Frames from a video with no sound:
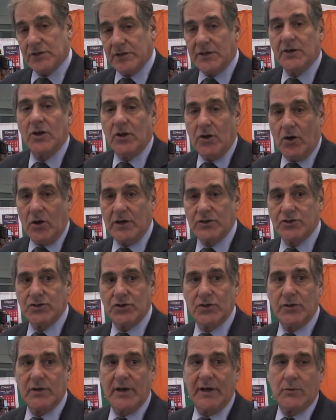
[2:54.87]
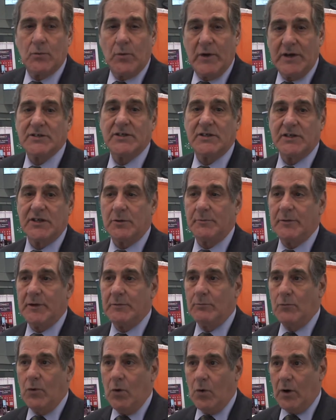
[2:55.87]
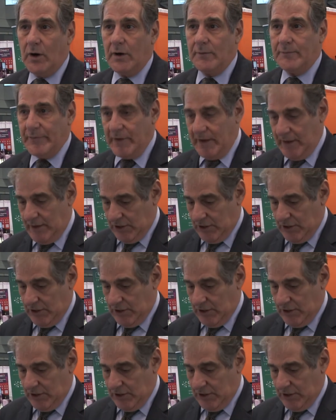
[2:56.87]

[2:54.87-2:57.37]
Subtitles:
little larger and weighs a little bit more,